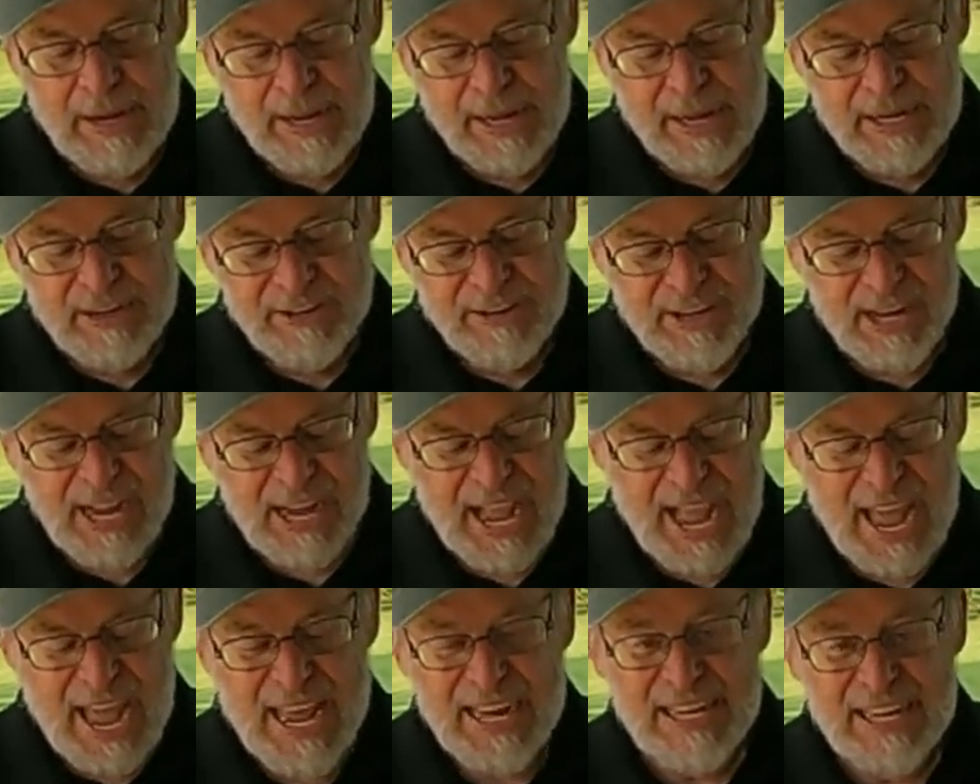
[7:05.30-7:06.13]
It is a
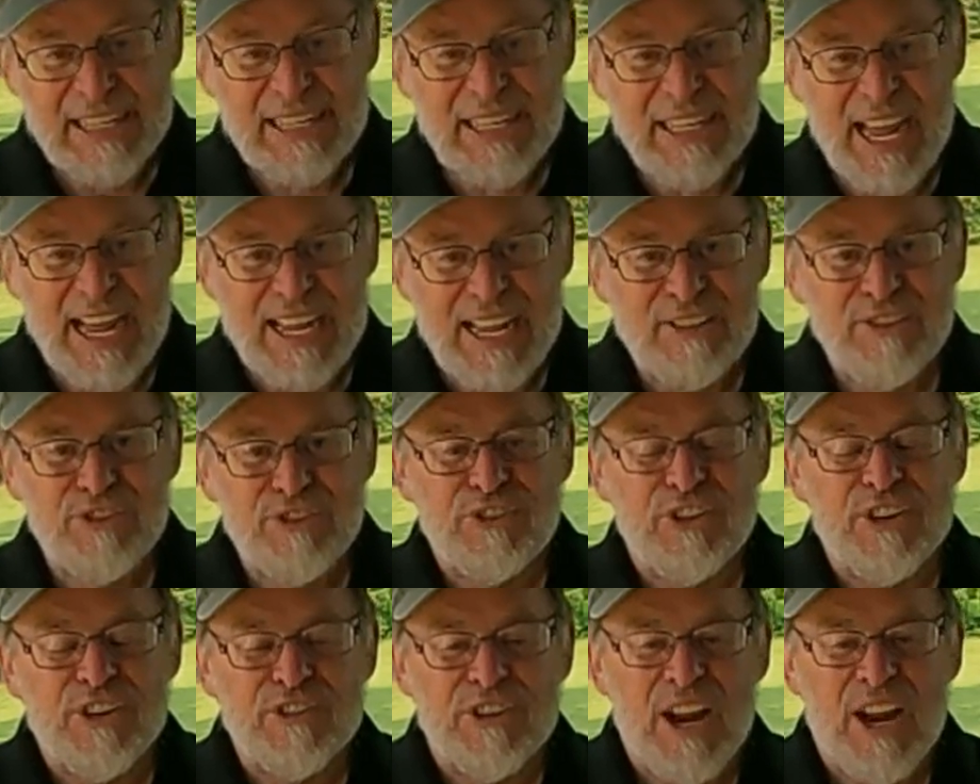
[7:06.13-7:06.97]
Canon lens,
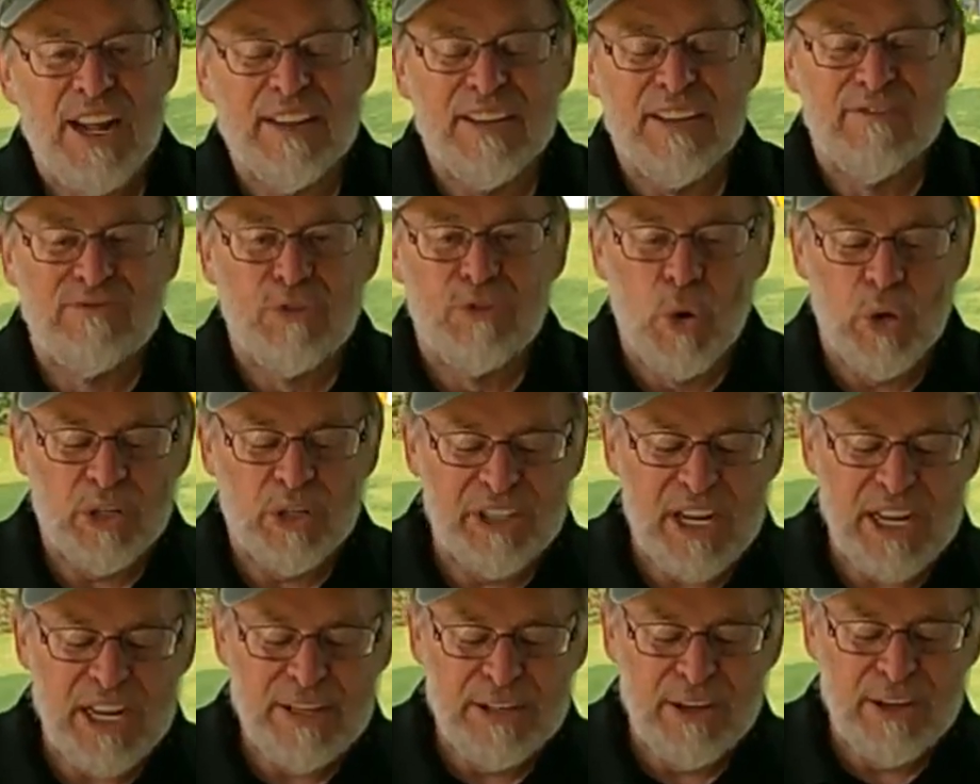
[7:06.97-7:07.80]
just like the
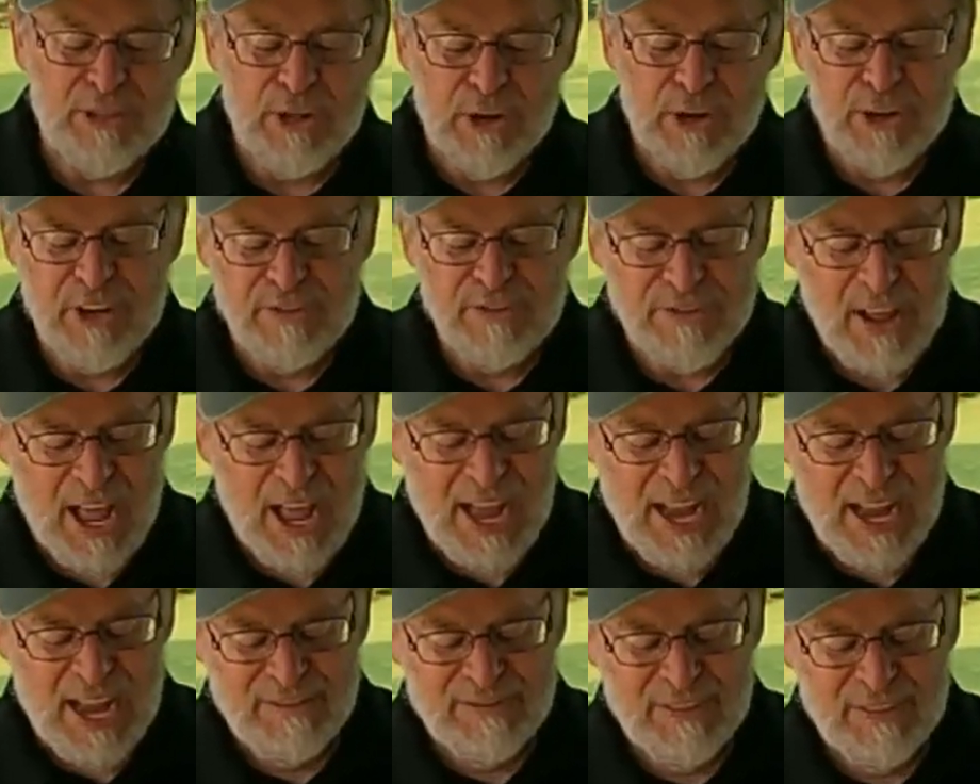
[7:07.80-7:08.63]
fourteen to
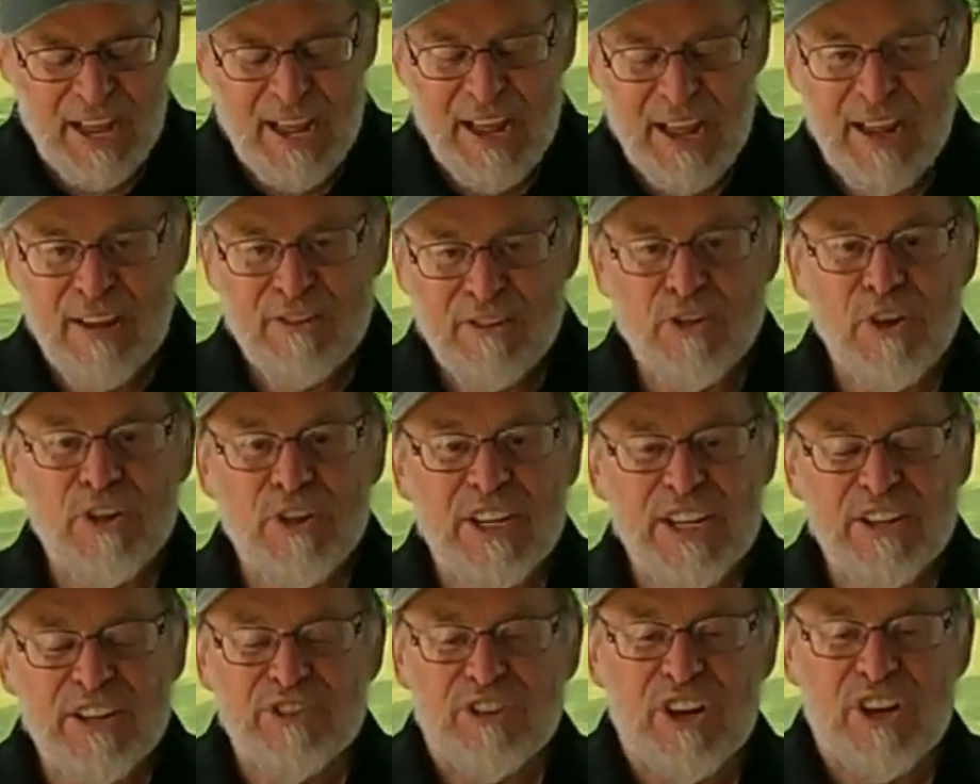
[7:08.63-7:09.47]
thirty-five. So
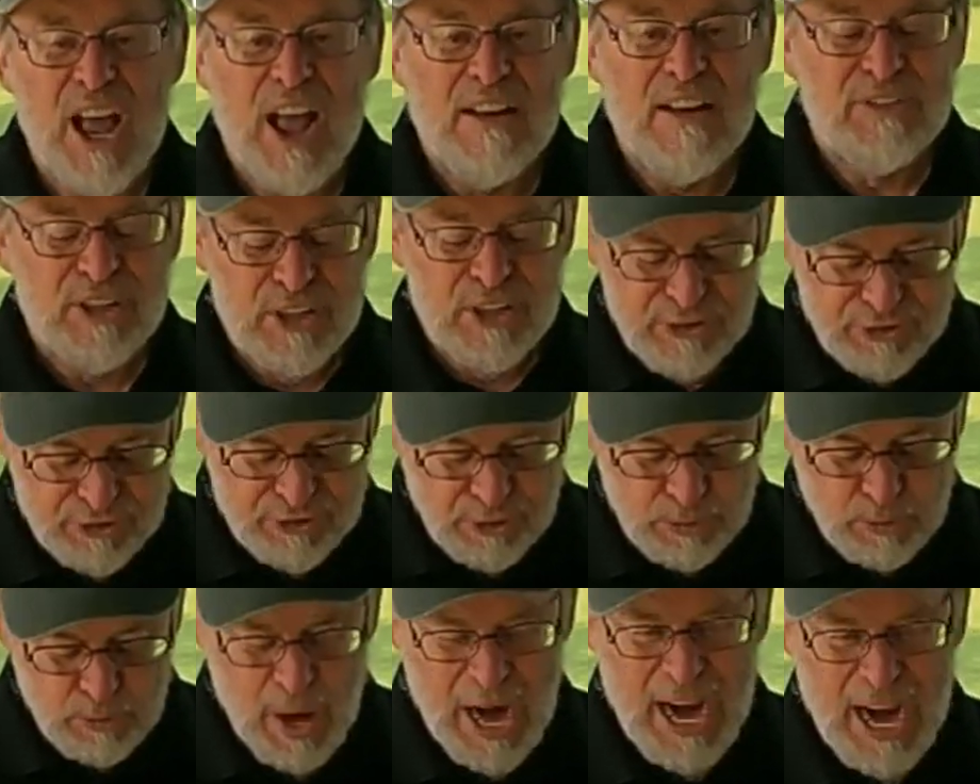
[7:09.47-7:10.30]
this covers
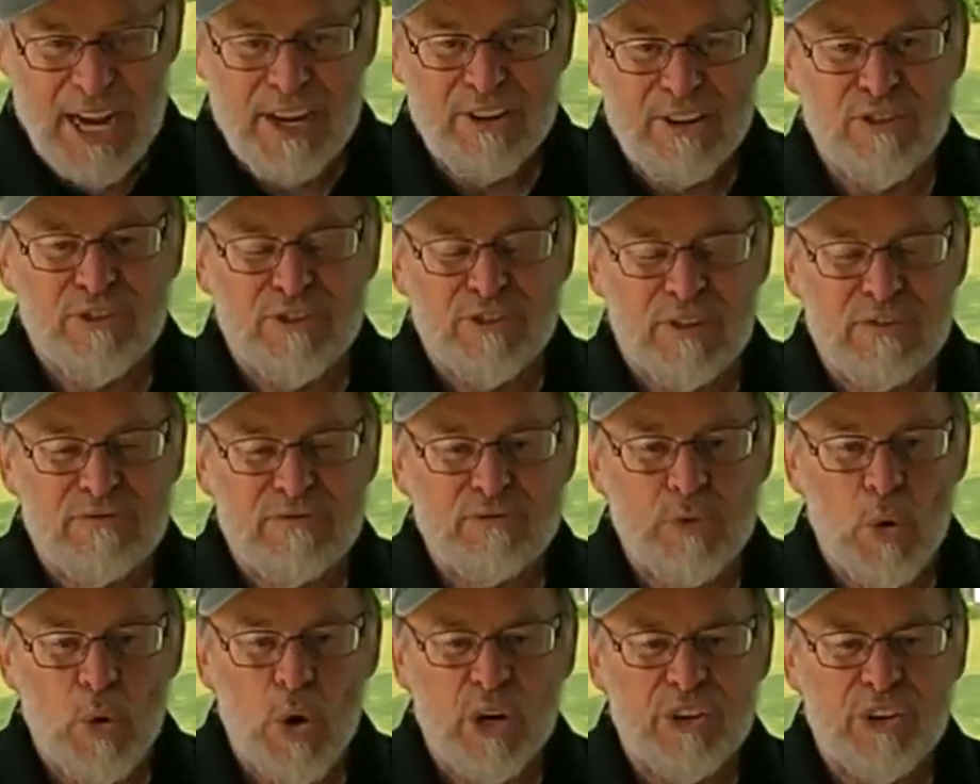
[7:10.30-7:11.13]
the range from
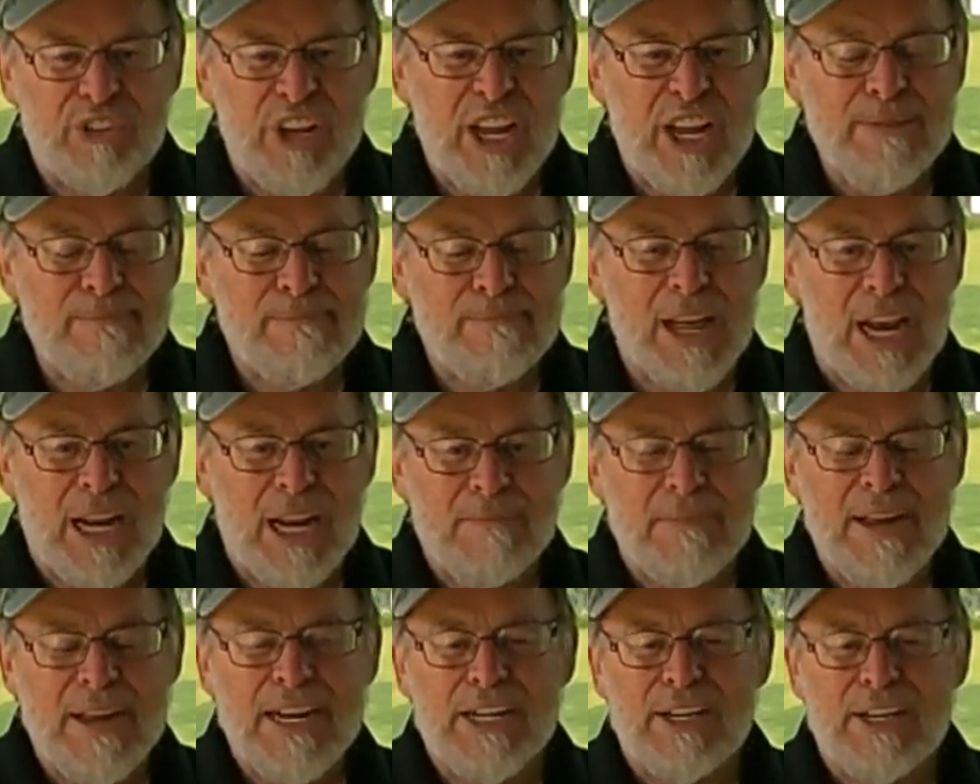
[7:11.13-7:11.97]
fourteen
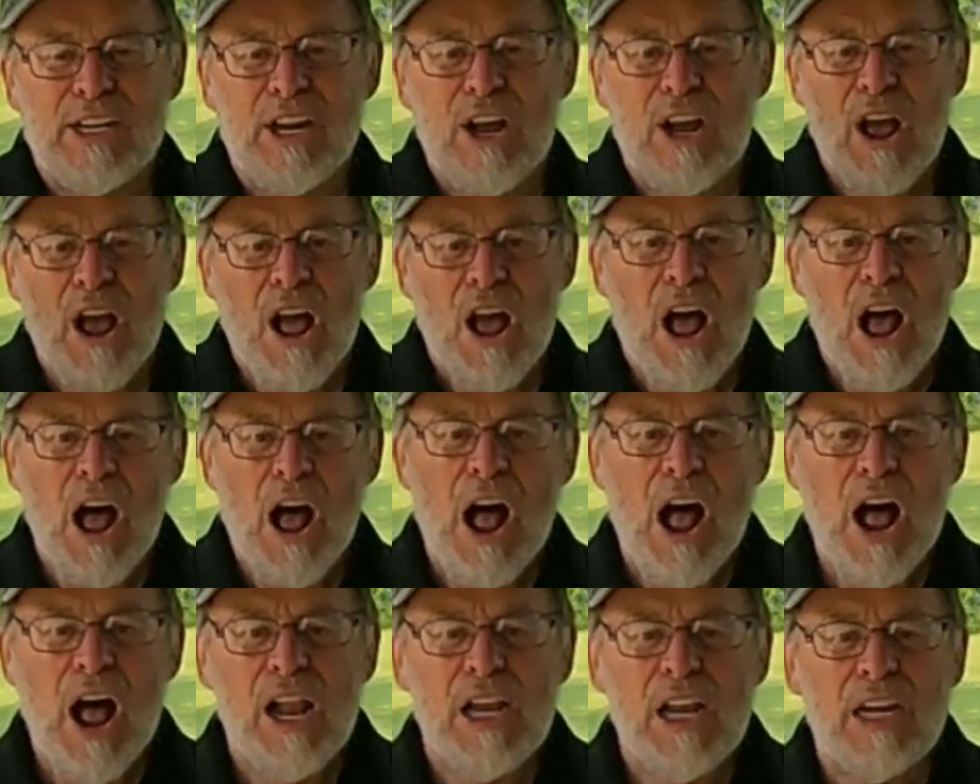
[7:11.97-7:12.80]
millimeter
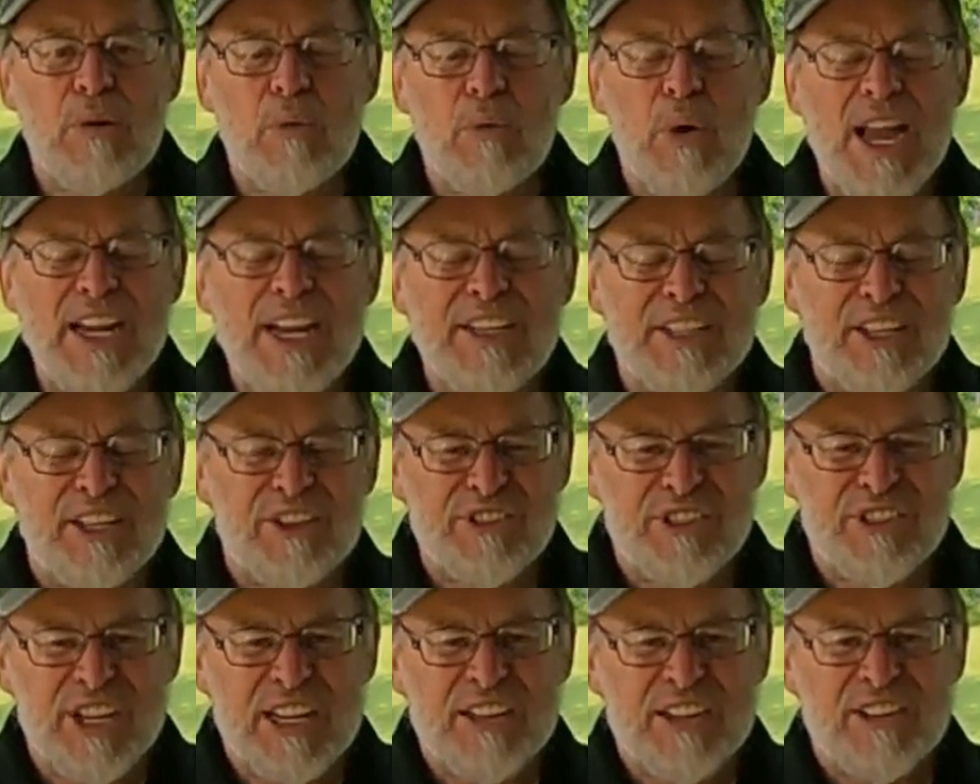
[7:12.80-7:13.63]
all the way to
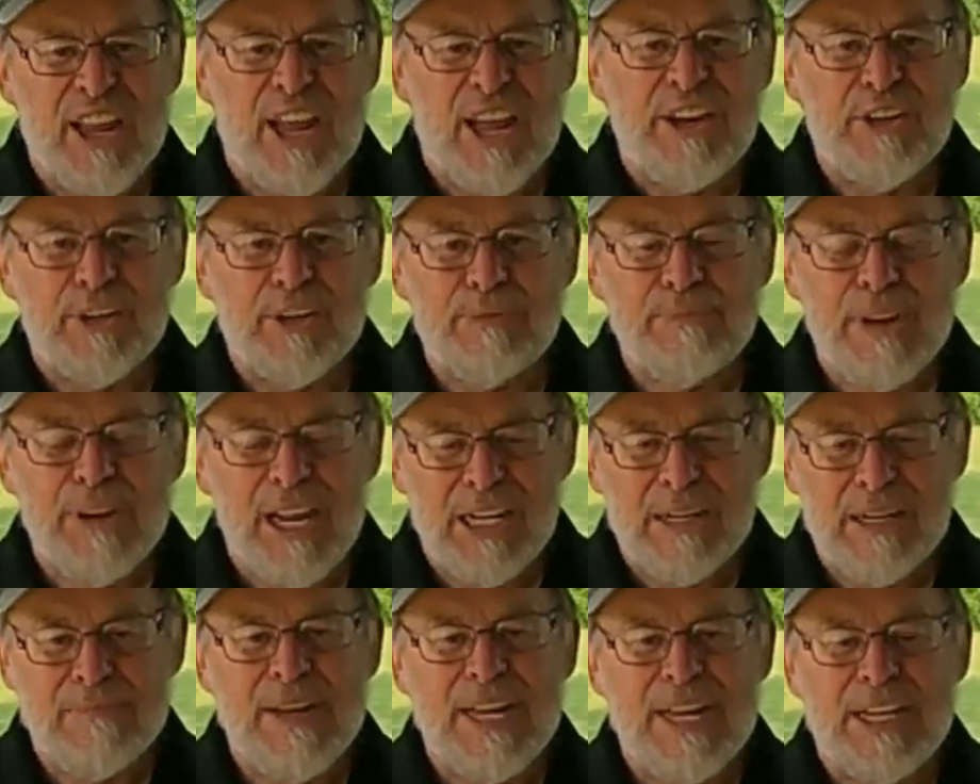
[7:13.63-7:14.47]
six hundred
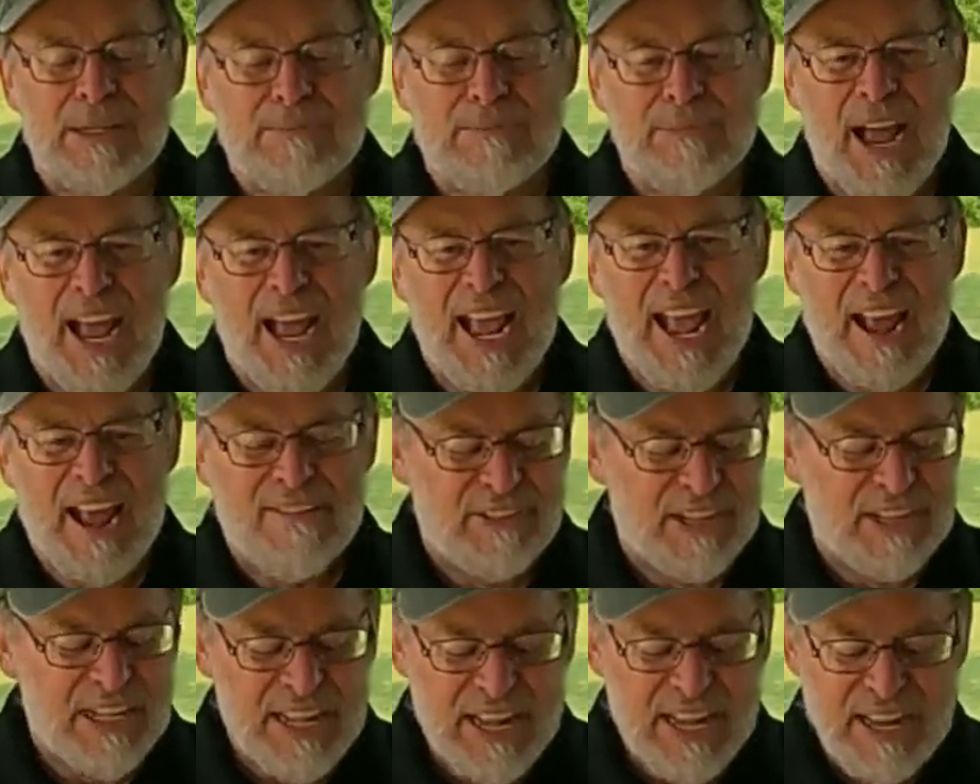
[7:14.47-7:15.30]
millimeter by
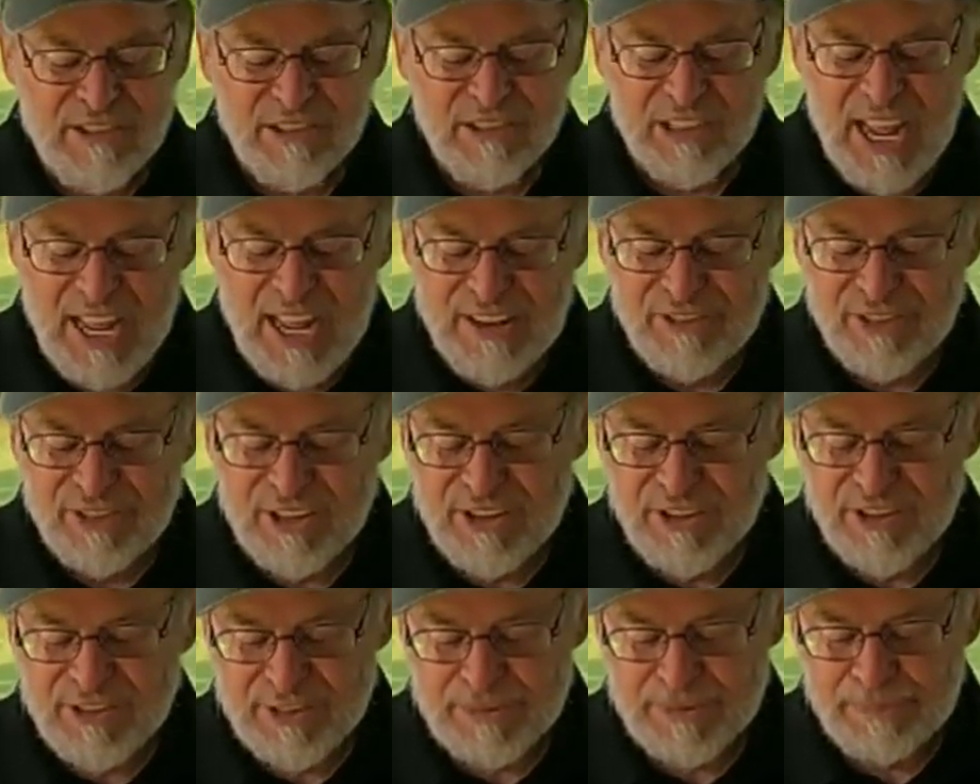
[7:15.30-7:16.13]
having these
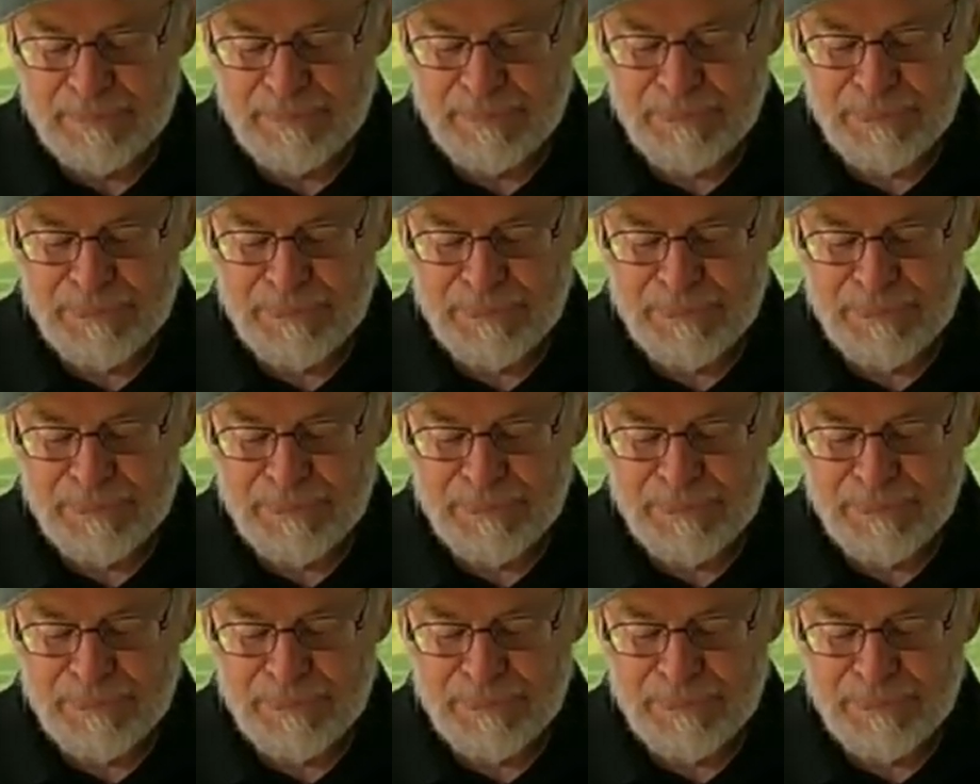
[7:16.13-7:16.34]
lenses.